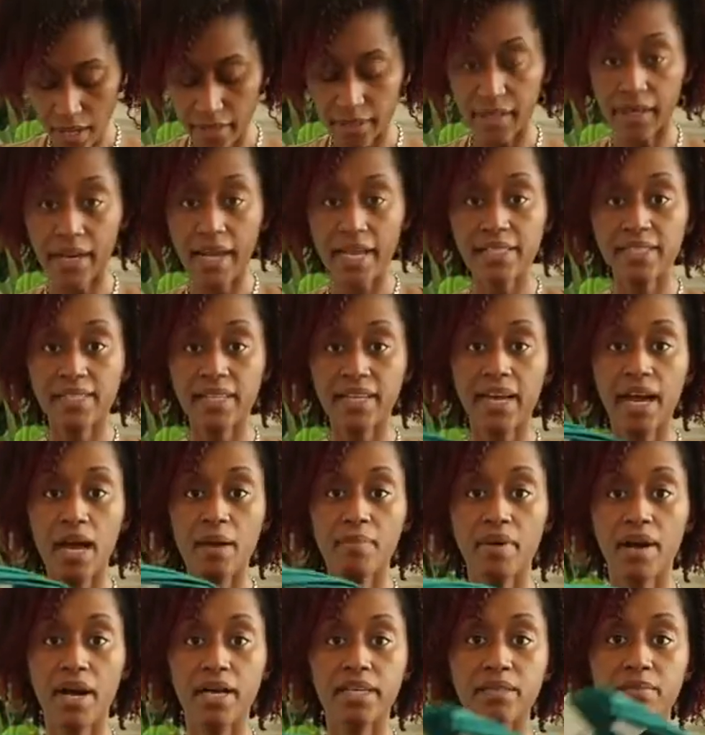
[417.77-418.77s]
The next thing
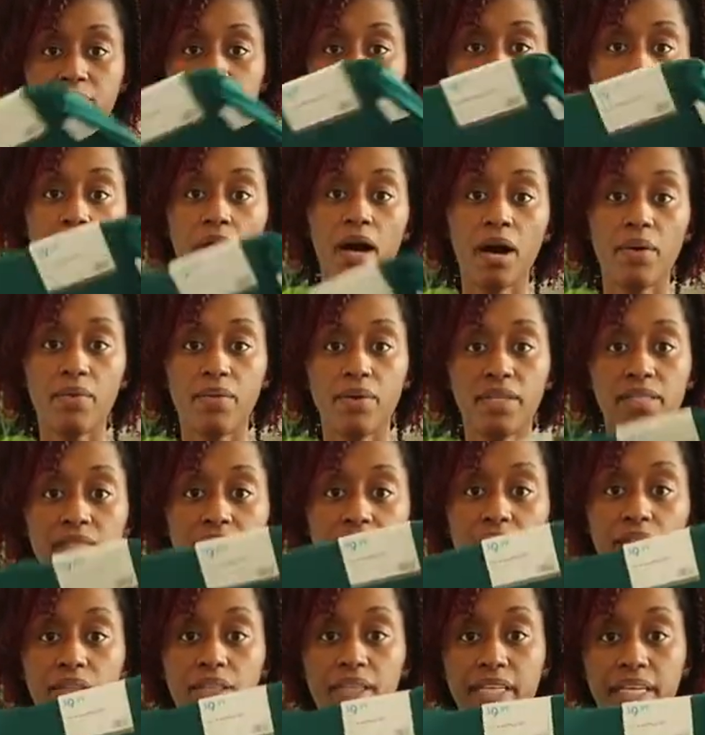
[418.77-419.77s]
I bought, bought
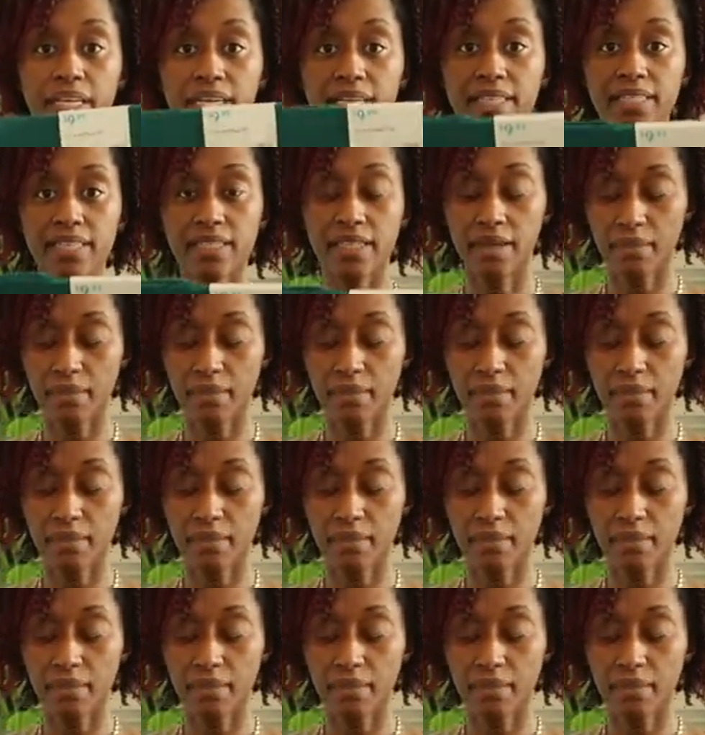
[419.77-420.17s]
was these